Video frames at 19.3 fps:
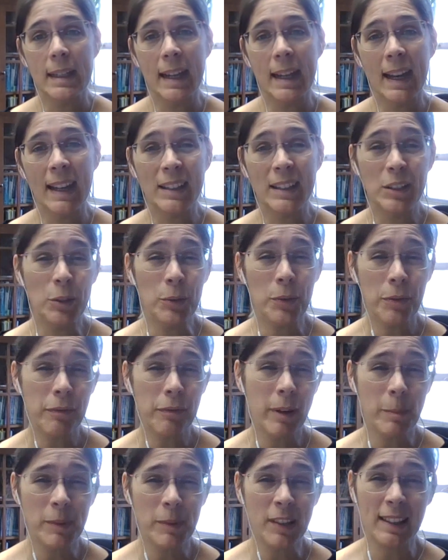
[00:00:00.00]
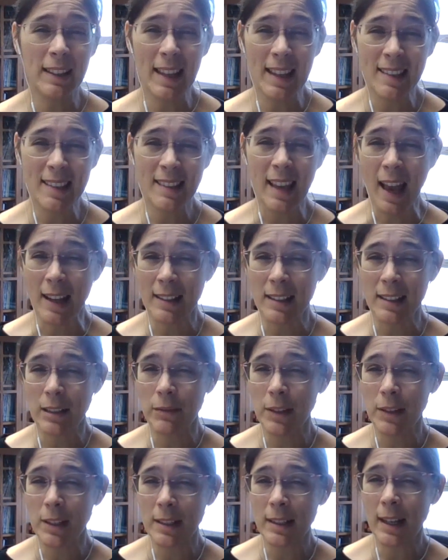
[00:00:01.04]
I know thrips are less active
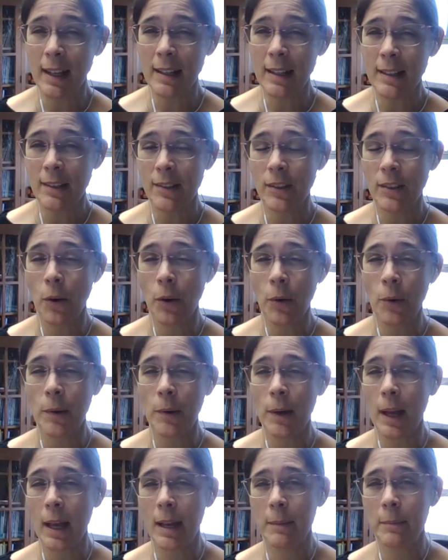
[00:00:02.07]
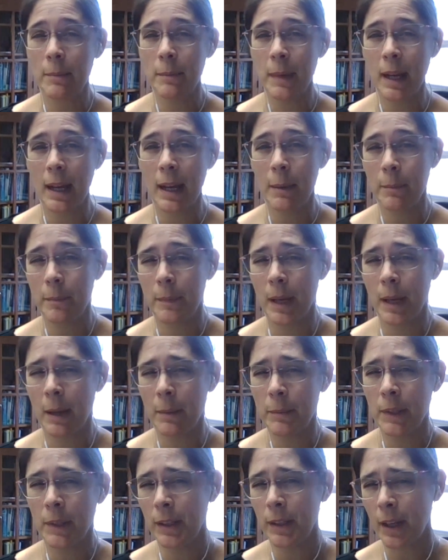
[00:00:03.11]
at night, so I'm
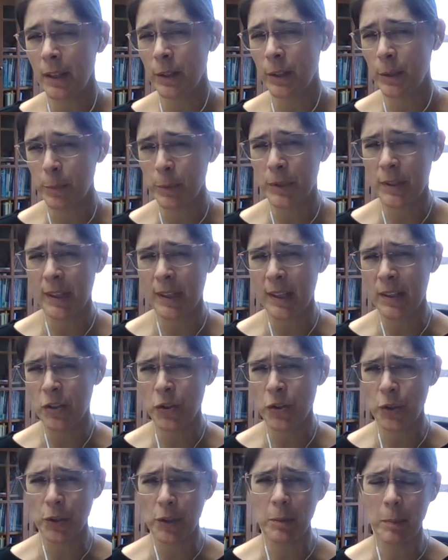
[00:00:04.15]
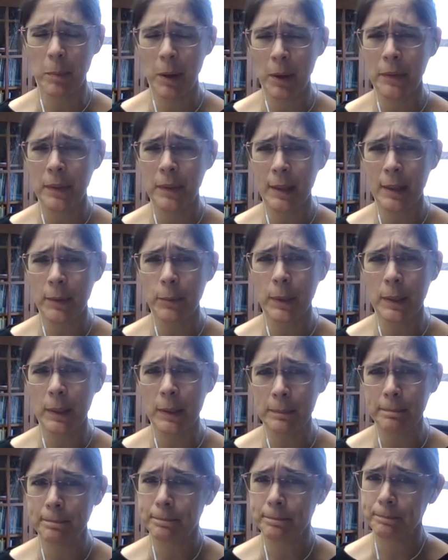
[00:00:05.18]
not 100% sure about that
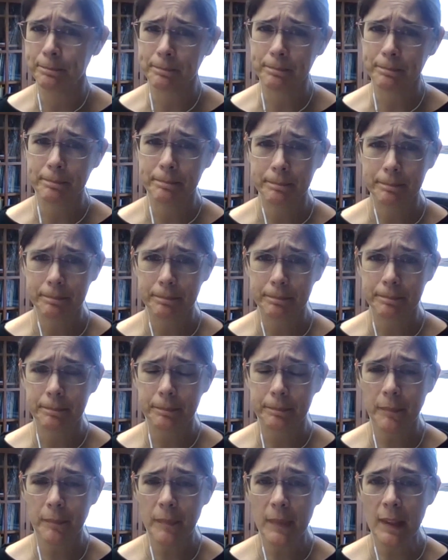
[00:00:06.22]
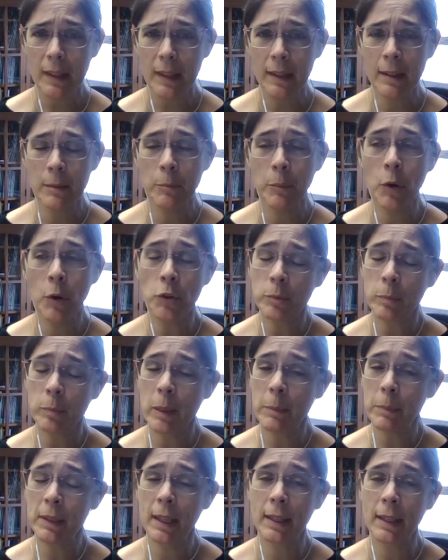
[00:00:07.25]
one. Most
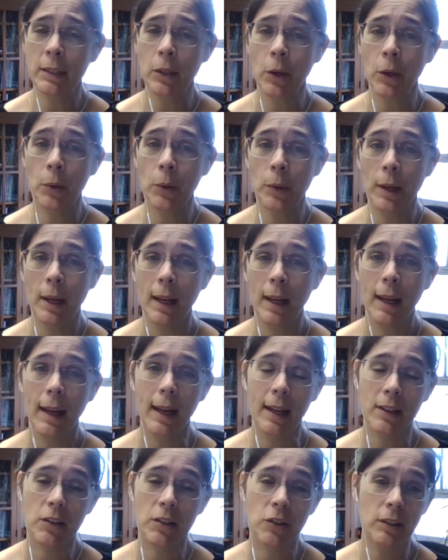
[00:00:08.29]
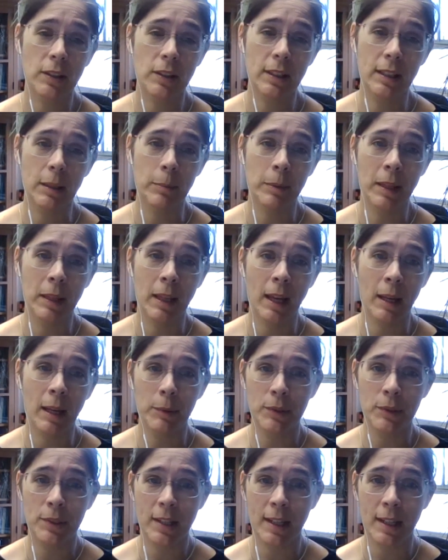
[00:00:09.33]
people I know actually apply
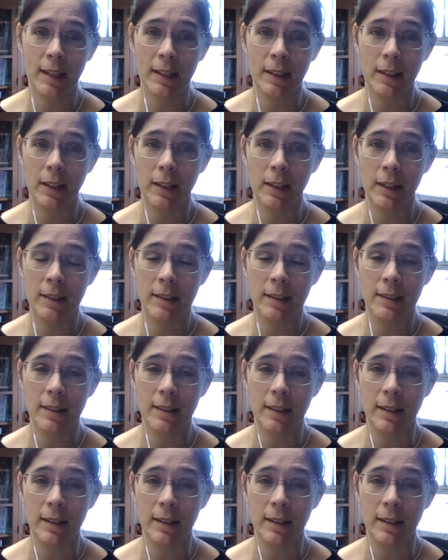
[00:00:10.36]
Botanicart